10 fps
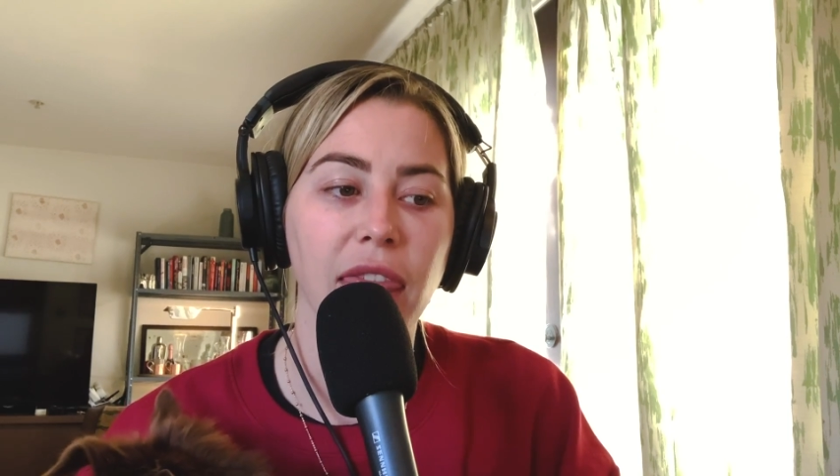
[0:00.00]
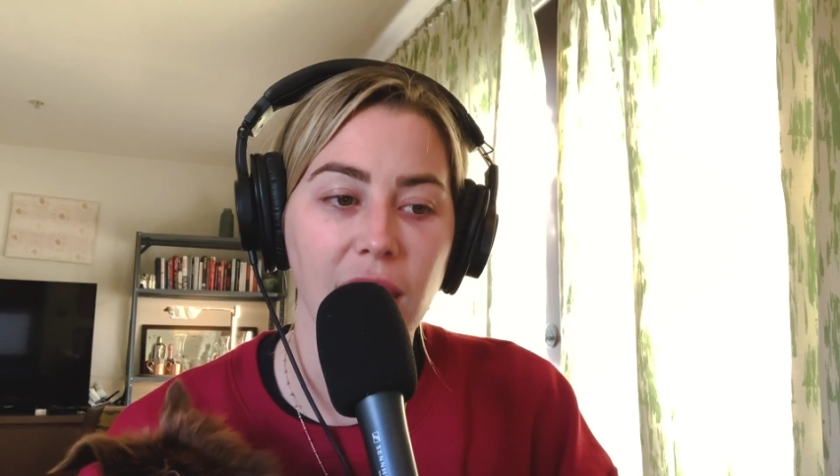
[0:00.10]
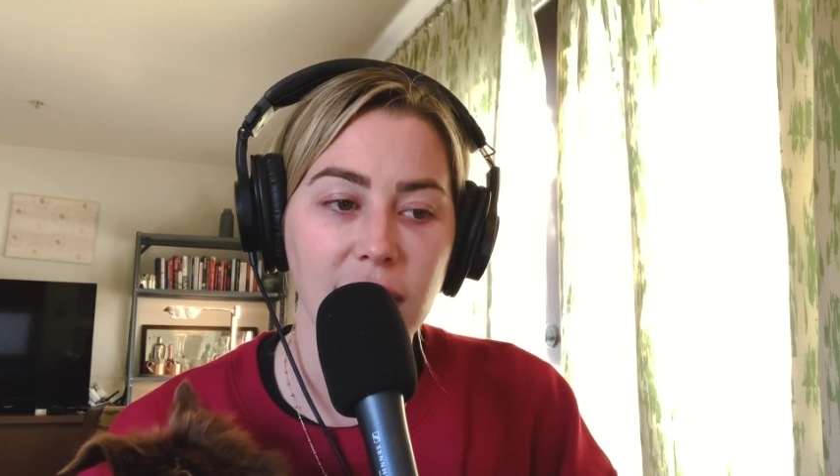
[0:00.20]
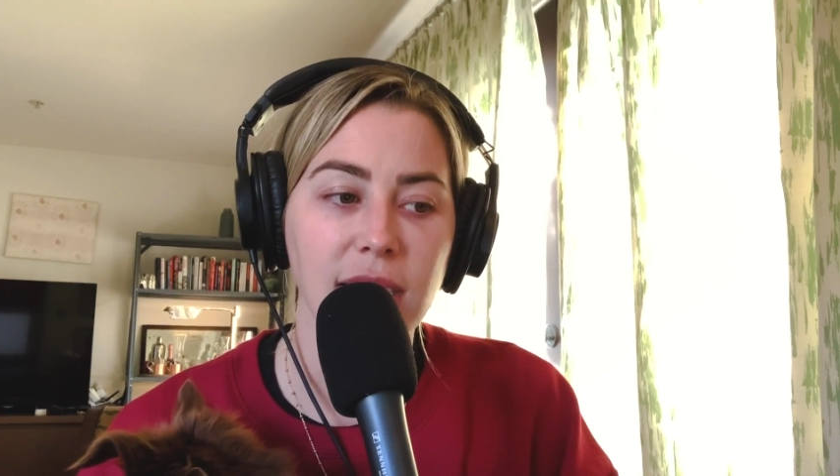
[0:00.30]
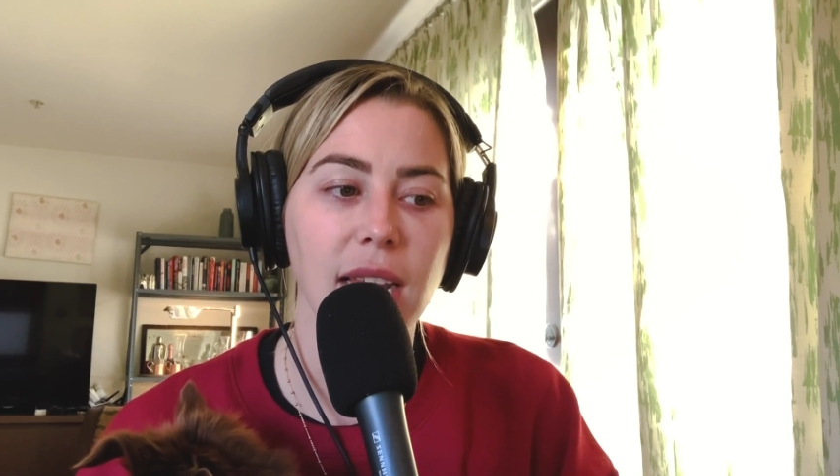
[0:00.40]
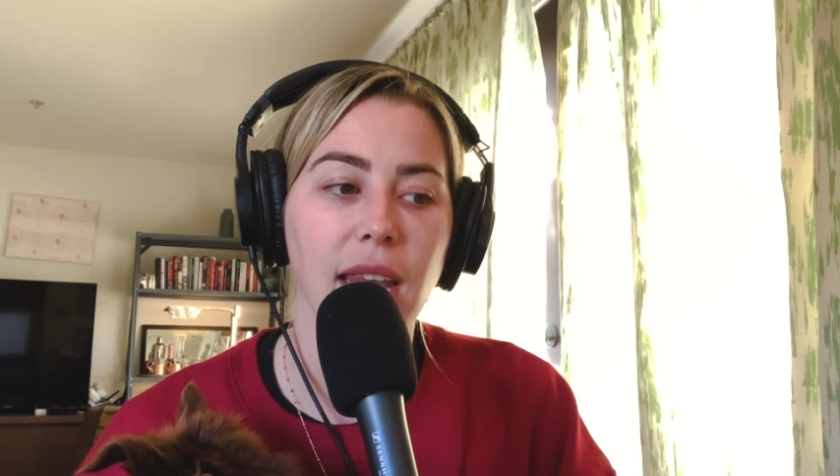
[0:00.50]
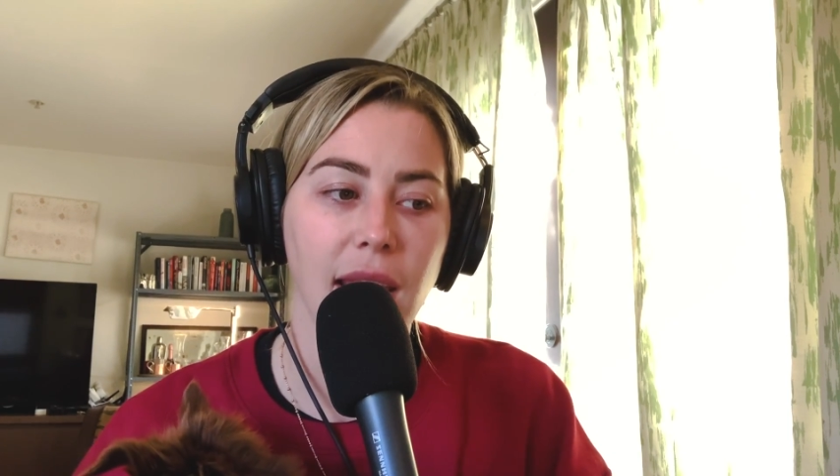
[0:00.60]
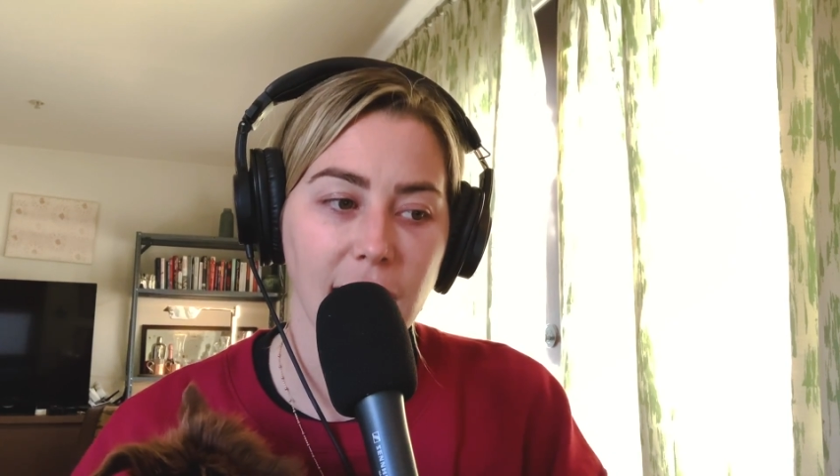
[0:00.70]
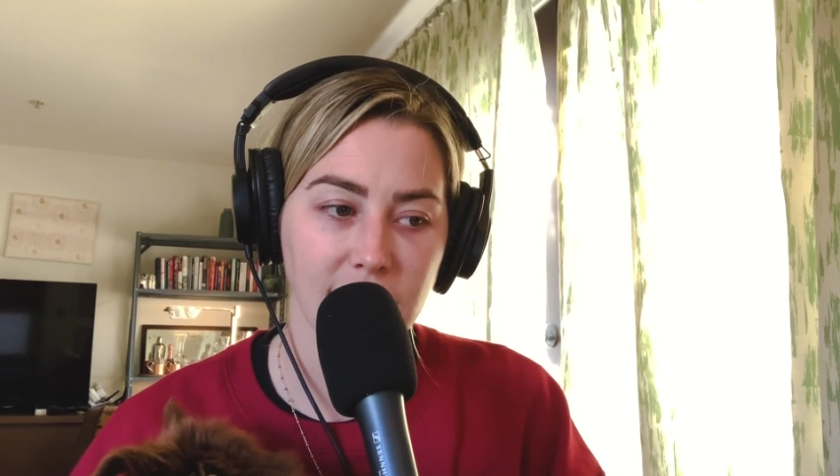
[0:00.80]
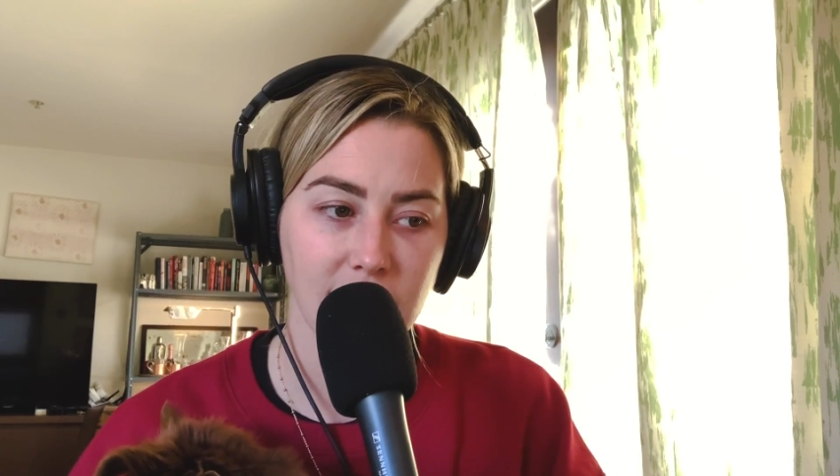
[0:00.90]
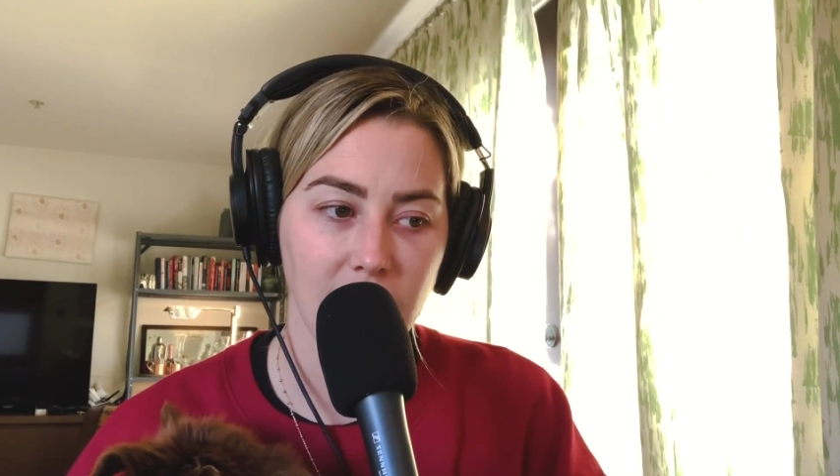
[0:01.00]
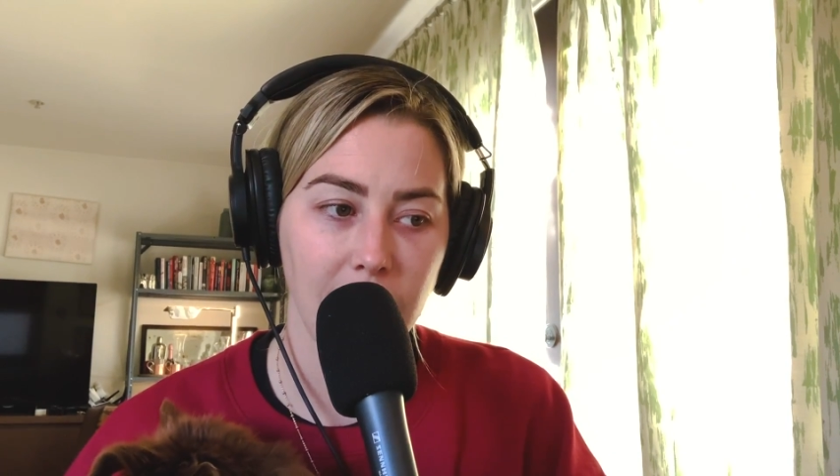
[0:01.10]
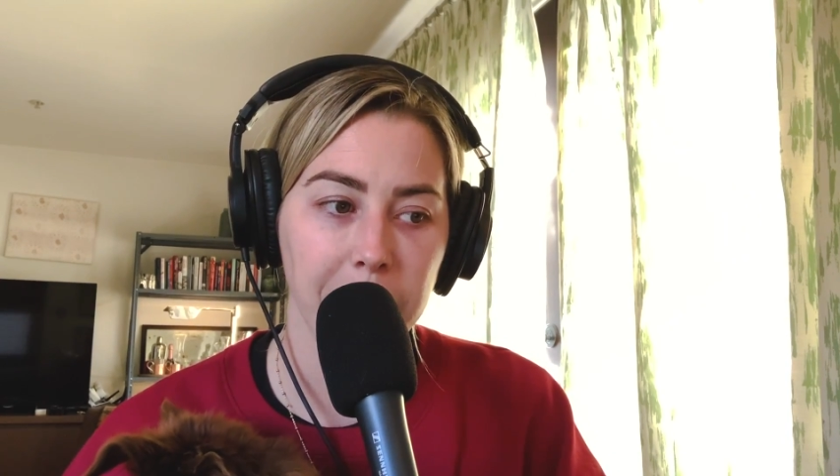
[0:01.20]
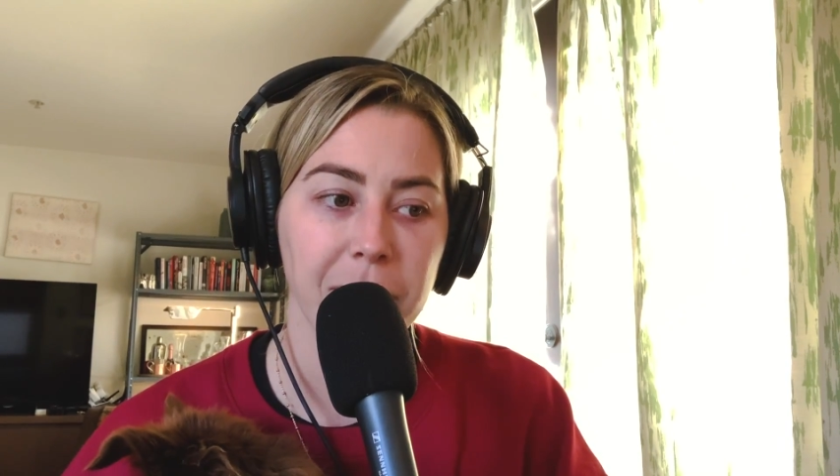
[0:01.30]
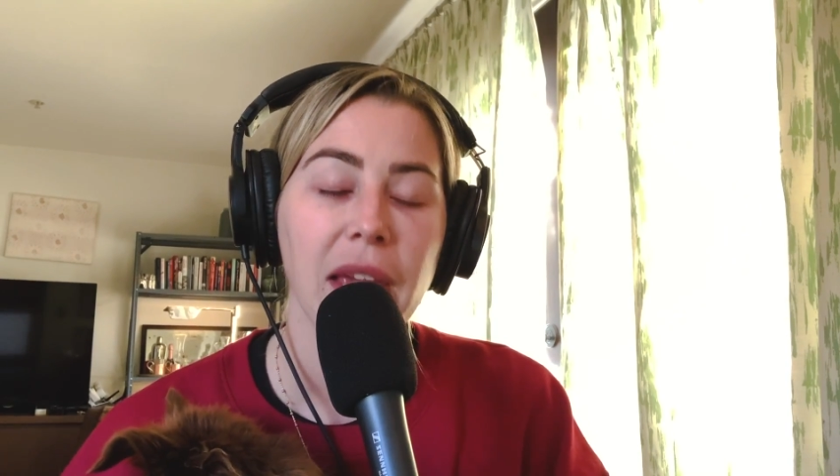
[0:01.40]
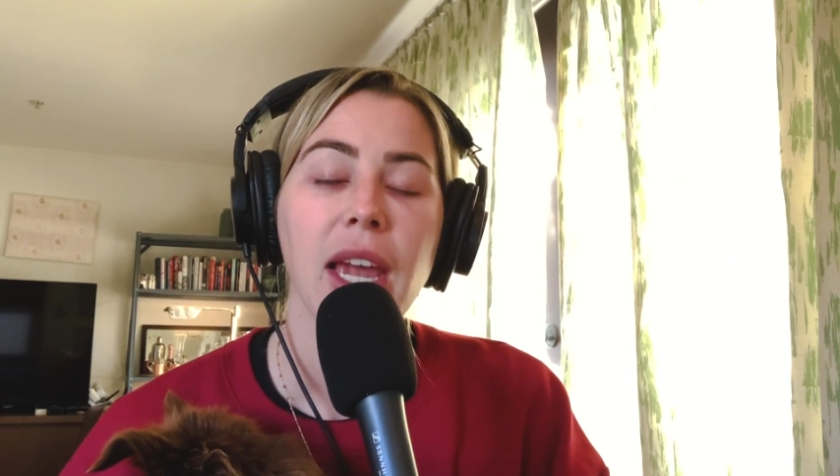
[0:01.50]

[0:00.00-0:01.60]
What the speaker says: this next time?